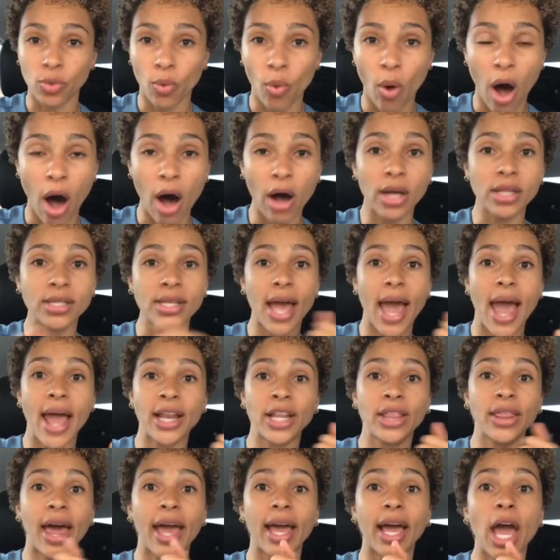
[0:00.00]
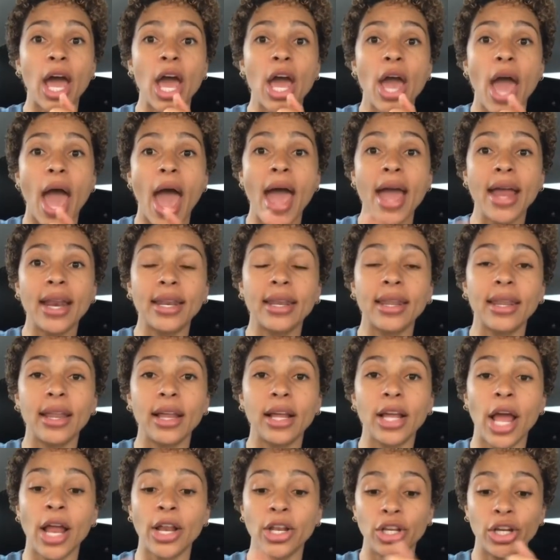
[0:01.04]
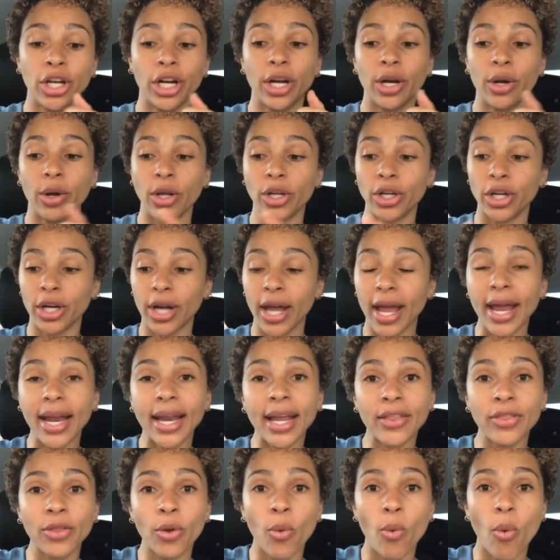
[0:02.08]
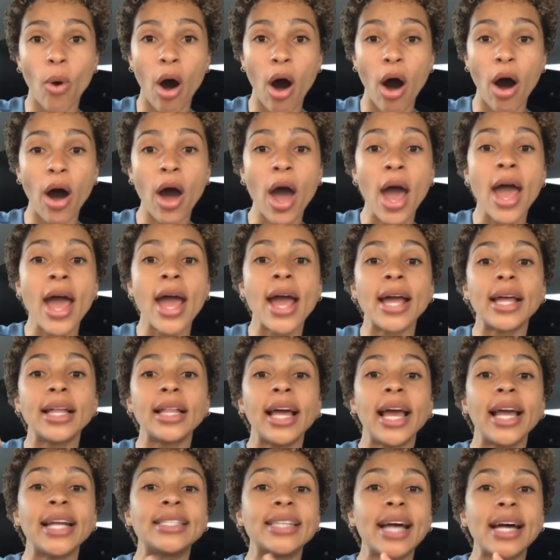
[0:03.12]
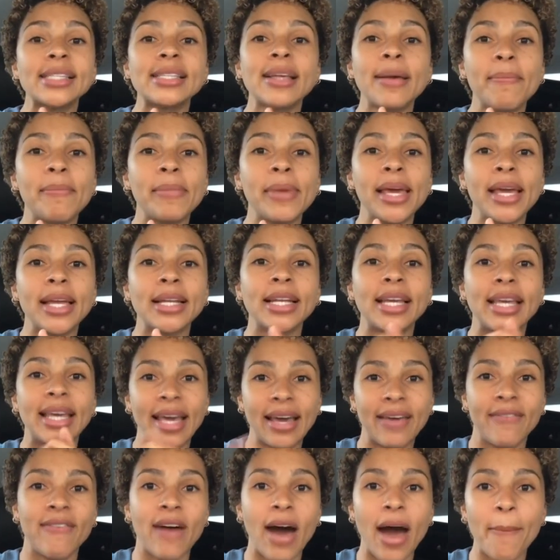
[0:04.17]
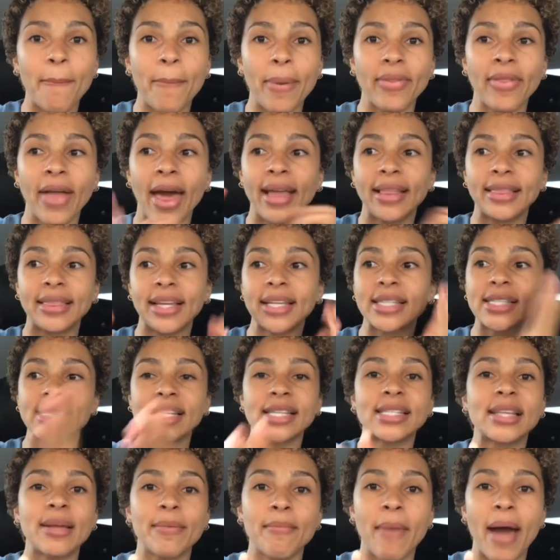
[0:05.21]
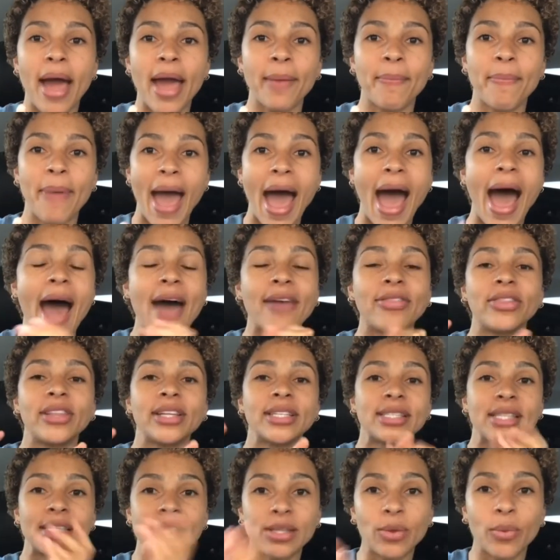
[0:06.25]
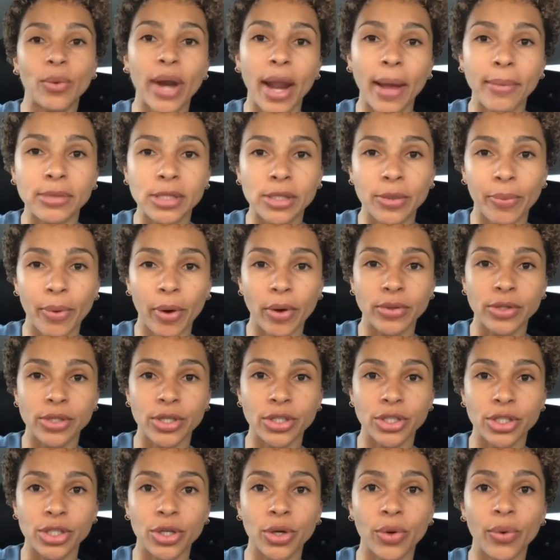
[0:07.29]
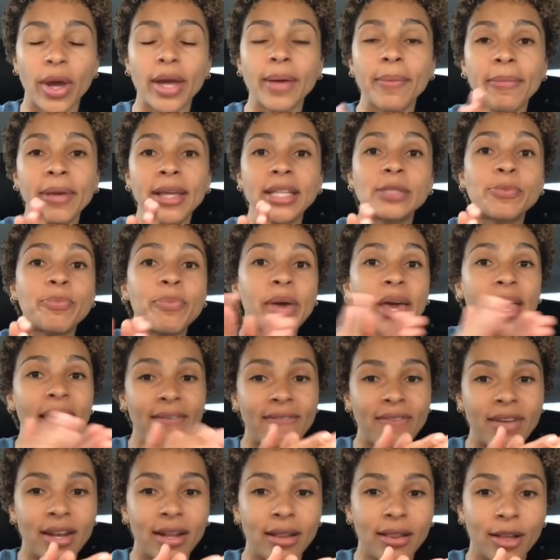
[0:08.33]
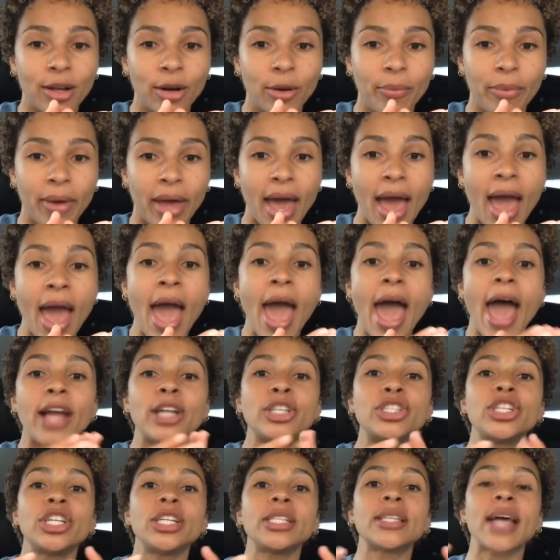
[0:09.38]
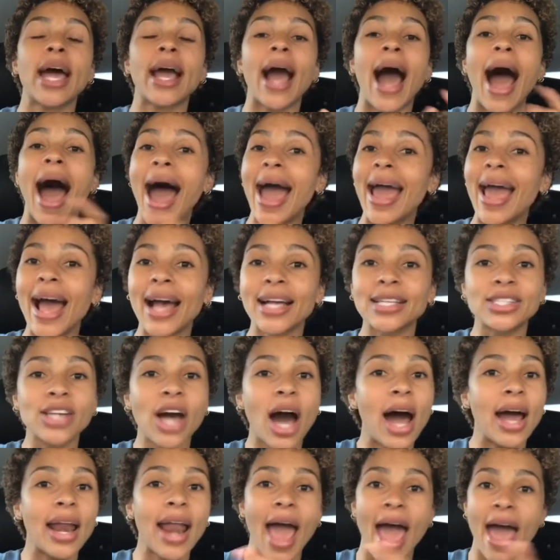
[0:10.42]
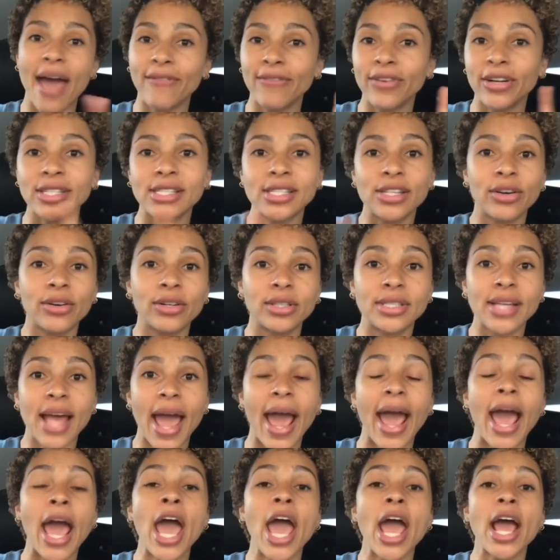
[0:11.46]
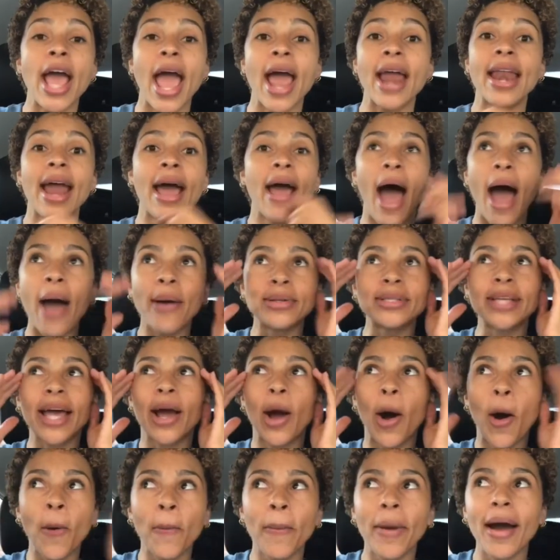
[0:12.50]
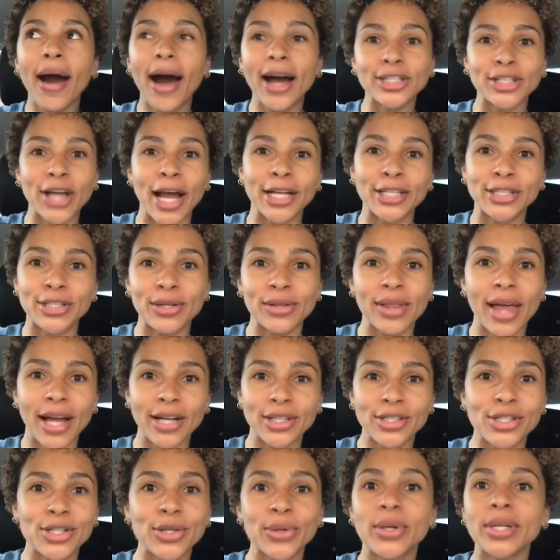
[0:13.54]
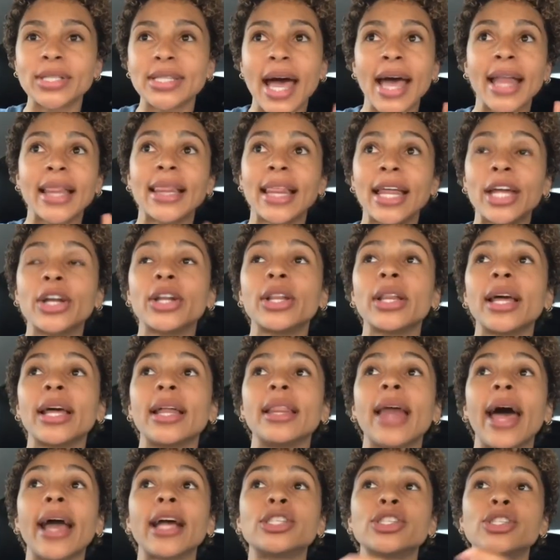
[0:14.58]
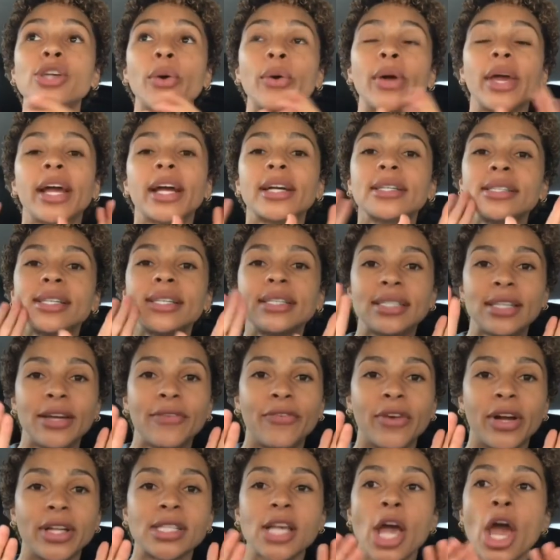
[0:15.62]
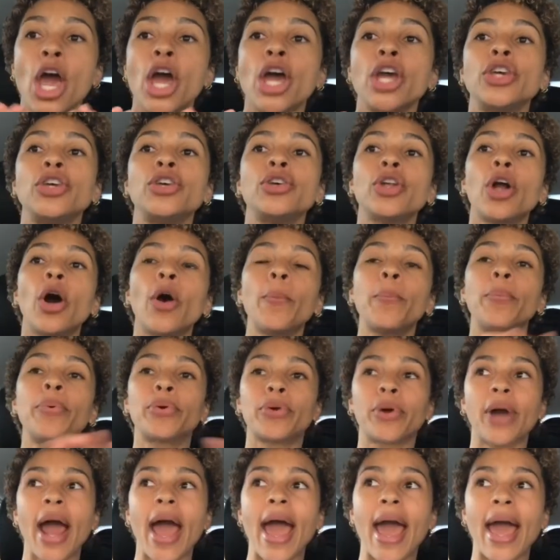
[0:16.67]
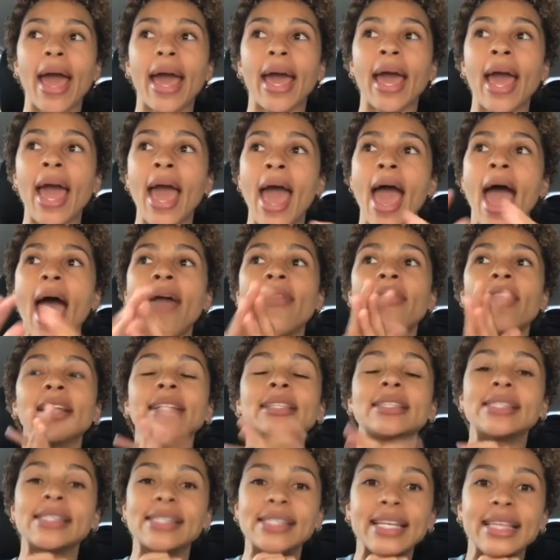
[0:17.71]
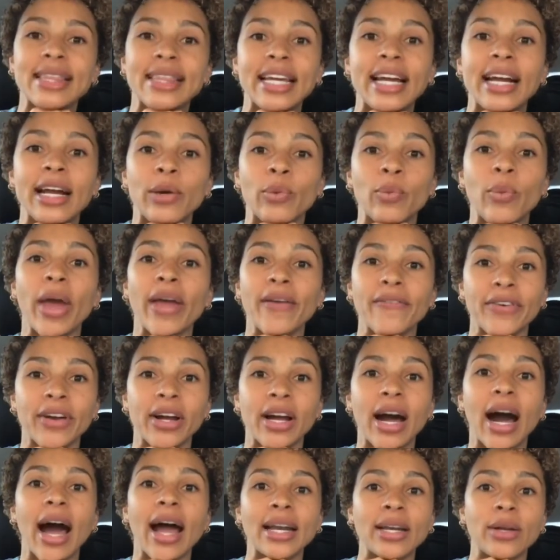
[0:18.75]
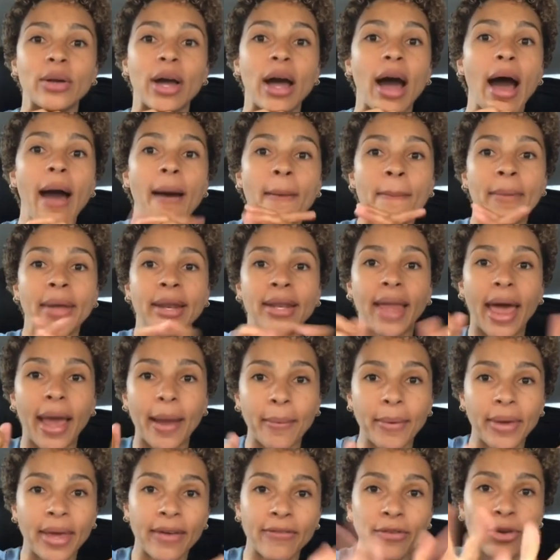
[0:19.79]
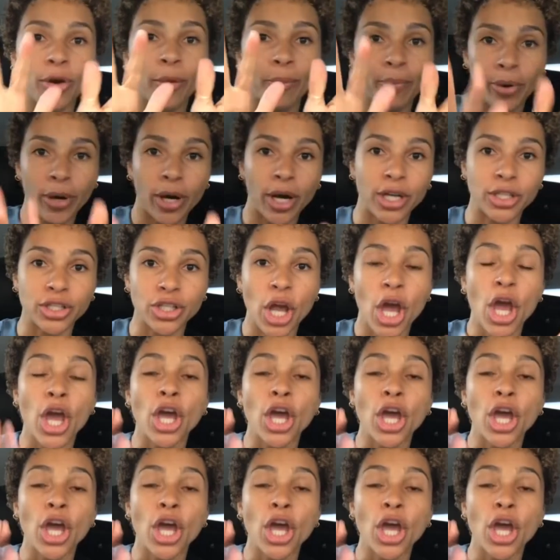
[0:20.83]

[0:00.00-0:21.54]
walls and you're hitting the wall, it doesn't mean give up, like this isn't my path, this isn't what I'm supposed to do. It means pivot a little bit. And she's like, I ask God every single day. And I was like, oh my gosh, I do that too. Because I literally so here's the difference. You don't pray and then sit there and wait for God to come and like give you a push.